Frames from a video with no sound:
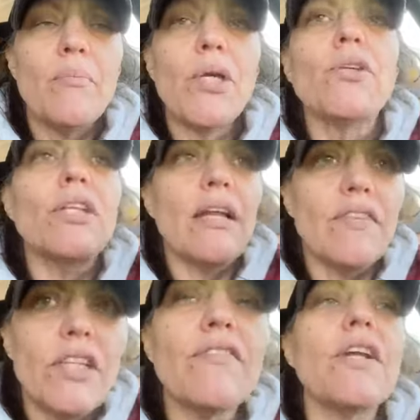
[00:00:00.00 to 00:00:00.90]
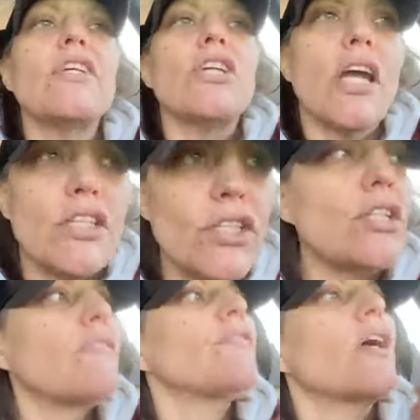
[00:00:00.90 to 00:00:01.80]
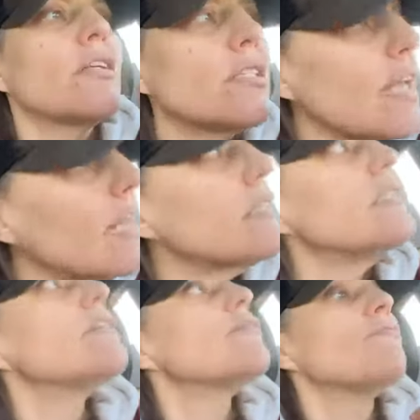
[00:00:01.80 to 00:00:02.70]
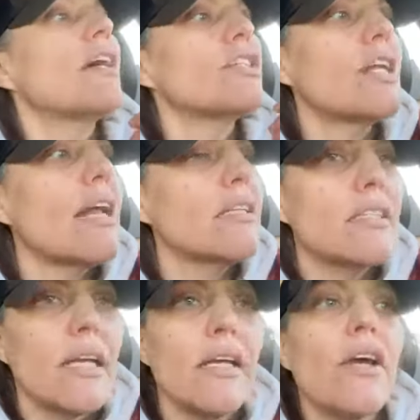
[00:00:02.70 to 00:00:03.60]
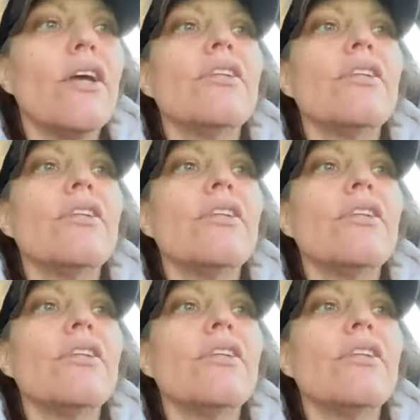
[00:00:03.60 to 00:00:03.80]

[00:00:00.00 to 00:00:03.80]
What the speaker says: because they'll have a different education, different understanding, different rationality,